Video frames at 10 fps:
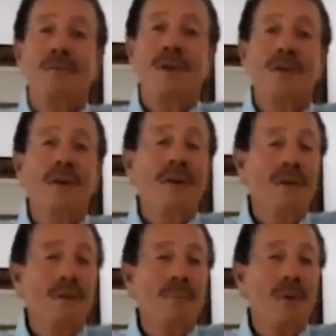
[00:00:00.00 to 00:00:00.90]
very
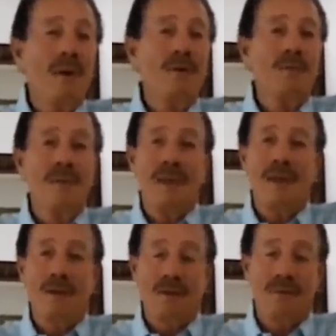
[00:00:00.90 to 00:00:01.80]
little problems with that
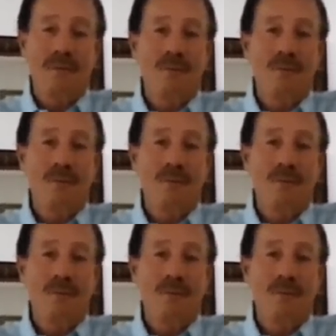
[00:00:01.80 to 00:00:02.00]
here.